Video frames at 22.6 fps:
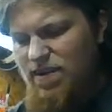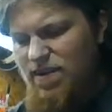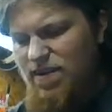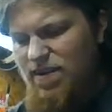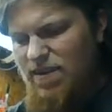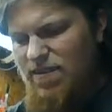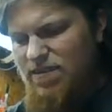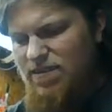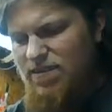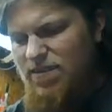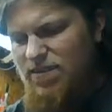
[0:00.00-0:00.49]

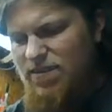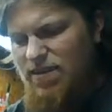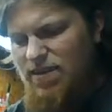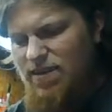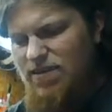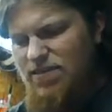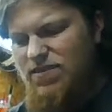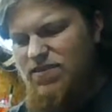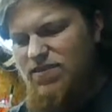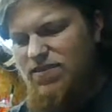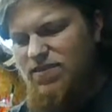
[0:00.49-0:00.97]
And
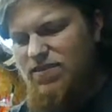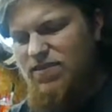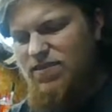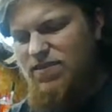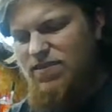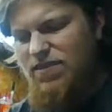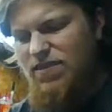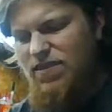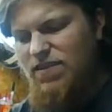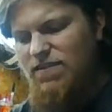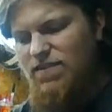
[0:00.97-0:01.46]

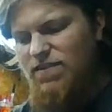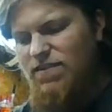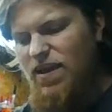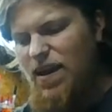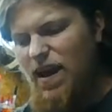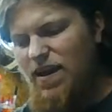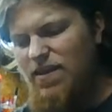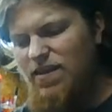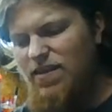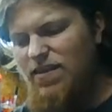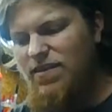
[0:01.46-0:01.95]
she's
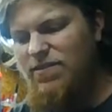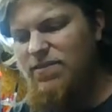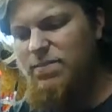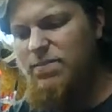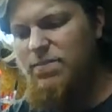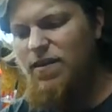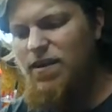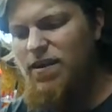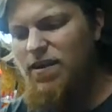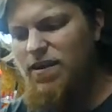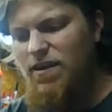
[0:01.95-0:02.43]
recounting this.
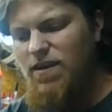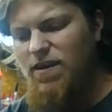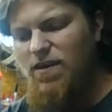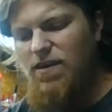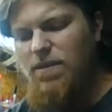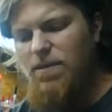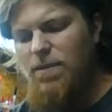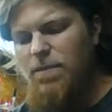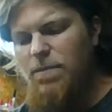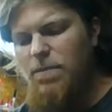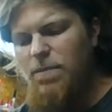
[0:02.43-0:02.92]
I'm like,
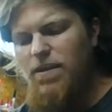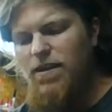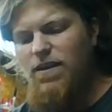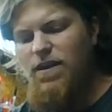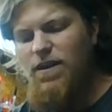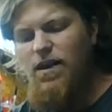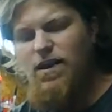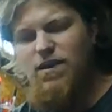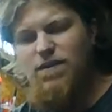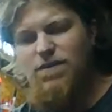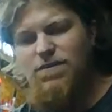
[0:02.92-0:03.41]
my
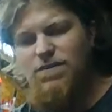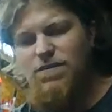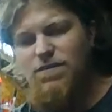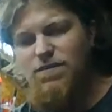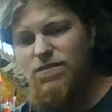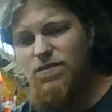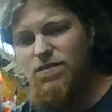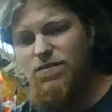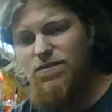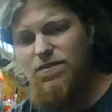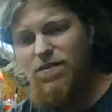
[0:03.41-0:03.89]
God, I feel
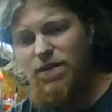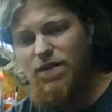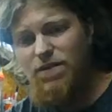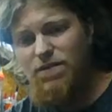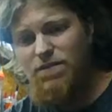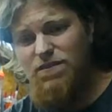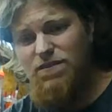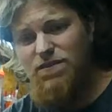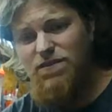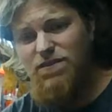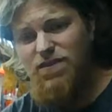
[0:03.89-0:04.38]
so sorry
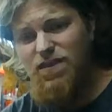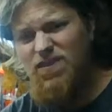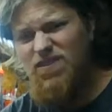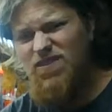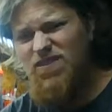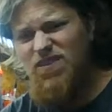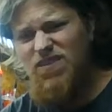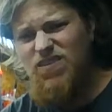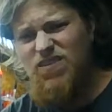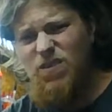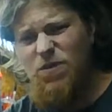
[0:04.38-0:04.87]
for this lady.
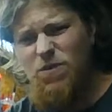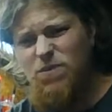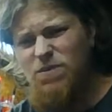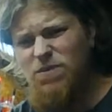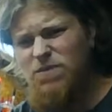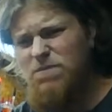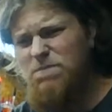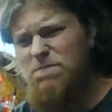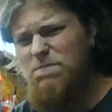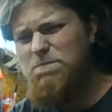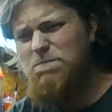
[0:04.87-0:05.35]
She has to go through
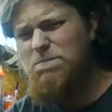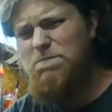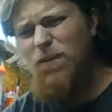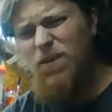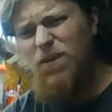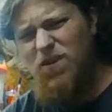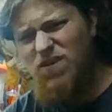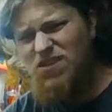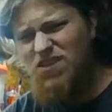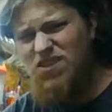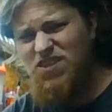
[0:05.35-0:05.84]
this
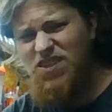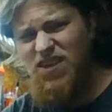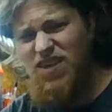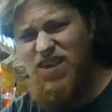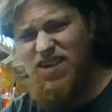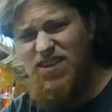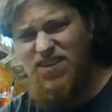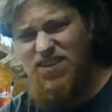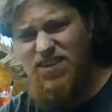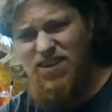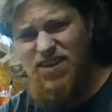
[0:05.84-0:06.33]

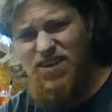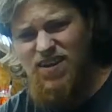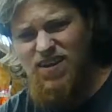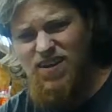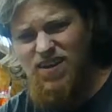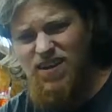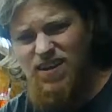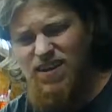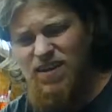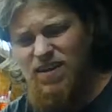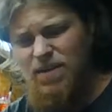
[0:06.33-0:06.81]
bullshit.
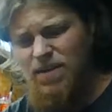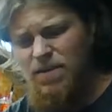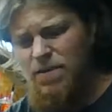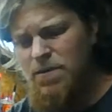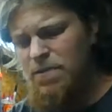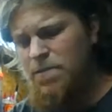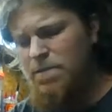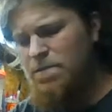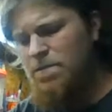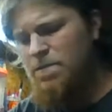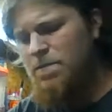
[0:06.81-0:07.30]

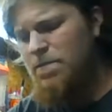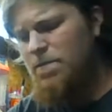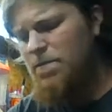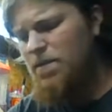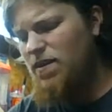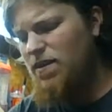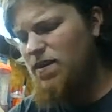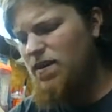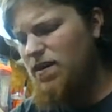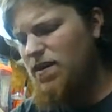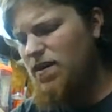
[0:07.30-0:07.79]

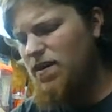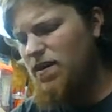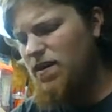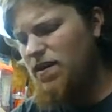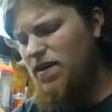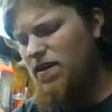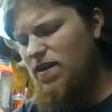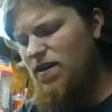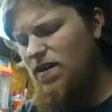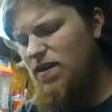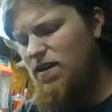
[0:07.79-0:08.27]

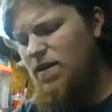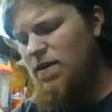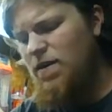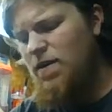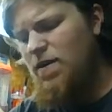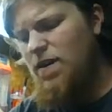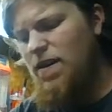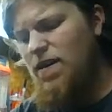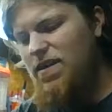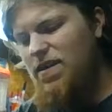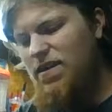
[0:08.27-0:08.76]
Okay?
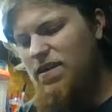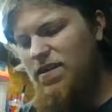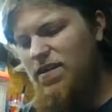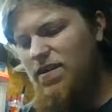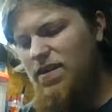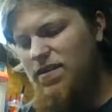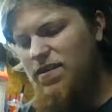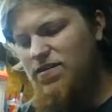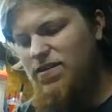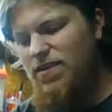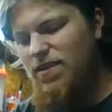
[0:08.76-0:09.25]
And
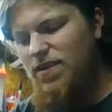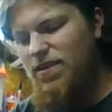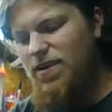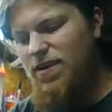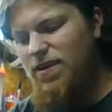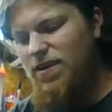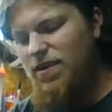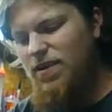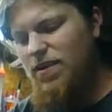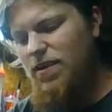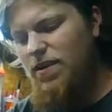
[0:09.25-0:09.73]
here's the
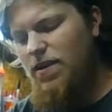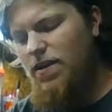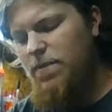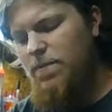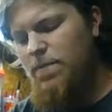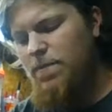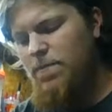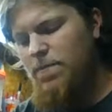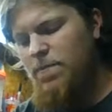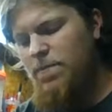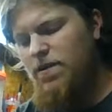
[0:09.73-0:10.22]
thing,
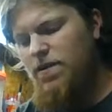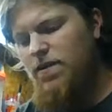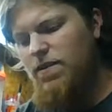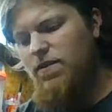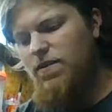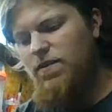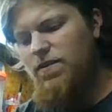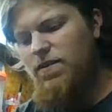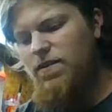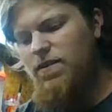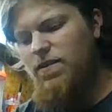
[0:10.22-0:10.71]
okay?
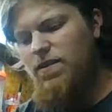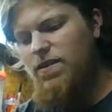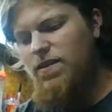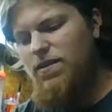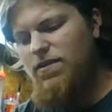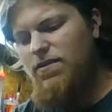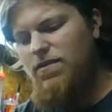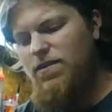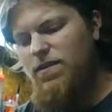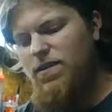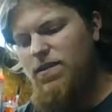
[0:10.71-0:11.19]
They're doing
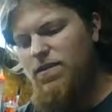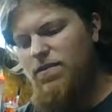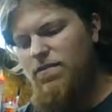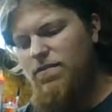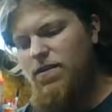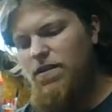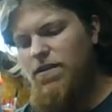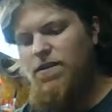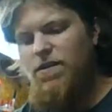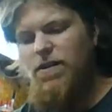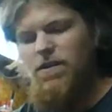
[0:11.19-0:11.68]
this,
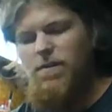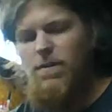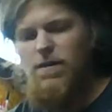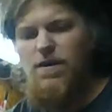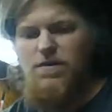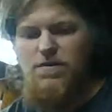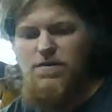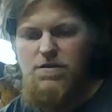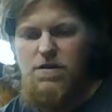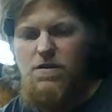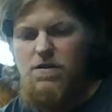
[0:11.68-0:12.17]
for,
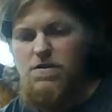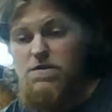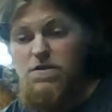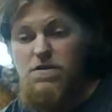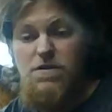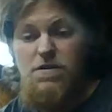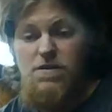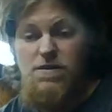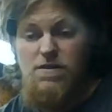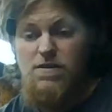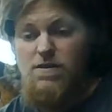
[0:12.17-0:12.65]
big school
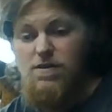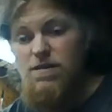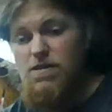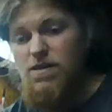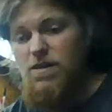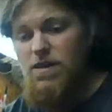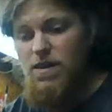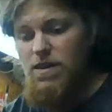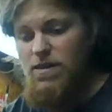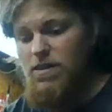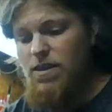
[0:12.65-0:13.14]
shootings and
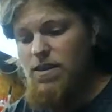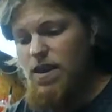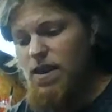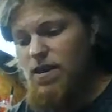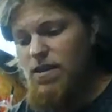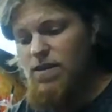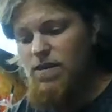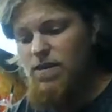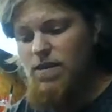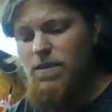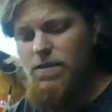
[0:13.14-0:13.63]
shit like
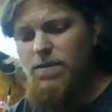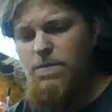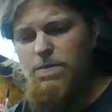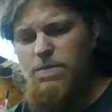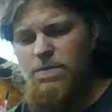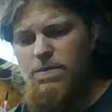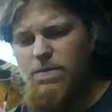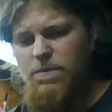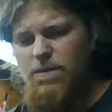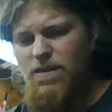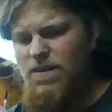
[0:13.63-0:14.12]
that,
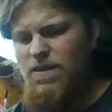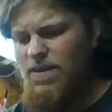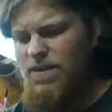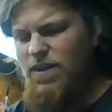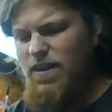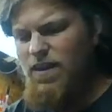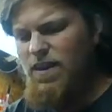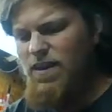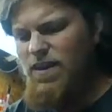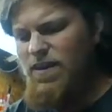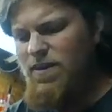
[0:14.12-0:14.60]

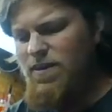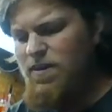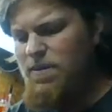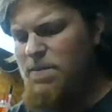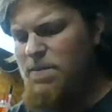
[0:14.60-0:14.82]
okay?